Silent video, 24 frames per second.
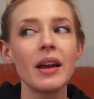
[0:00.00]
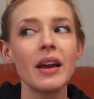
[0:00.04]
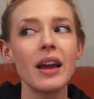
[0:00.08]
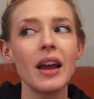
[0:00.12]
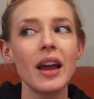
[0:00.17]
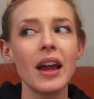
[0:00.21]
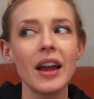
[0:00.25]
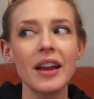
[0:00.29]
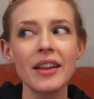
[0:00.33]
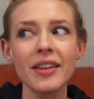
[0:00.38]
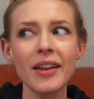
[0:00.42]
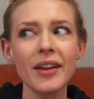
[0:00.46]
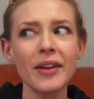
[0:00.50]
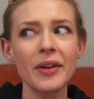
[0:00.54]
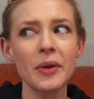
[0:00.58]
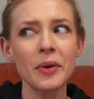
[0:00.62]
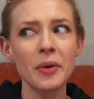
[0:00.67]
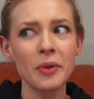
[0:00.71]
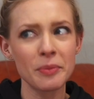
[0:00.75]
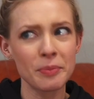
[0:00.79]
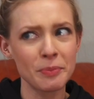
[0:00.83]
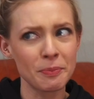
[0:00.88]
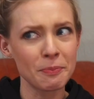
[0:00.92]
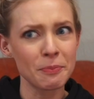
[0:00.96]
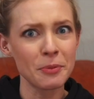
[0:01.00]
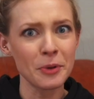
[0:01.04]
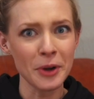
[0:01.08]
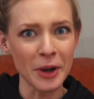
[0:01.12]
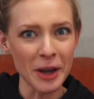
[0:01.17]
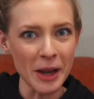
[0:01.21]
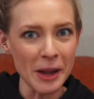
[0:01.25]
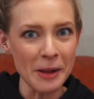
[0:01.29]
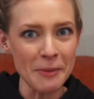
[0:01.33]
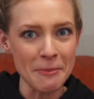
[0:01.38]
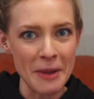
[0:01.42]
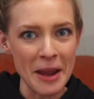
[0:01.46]
it's
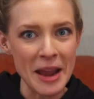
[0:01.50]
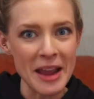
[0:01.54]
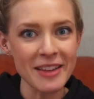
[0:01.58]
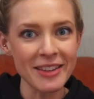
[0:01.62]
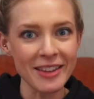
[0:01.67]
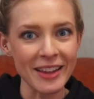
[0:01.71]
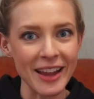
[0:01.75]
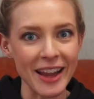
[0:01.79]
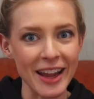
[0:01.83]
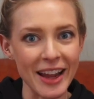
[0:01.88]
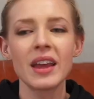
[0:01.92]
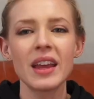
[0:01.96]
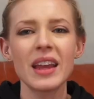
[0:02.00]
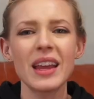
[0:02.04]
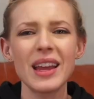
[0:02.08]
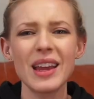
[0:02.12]
pretty amazing.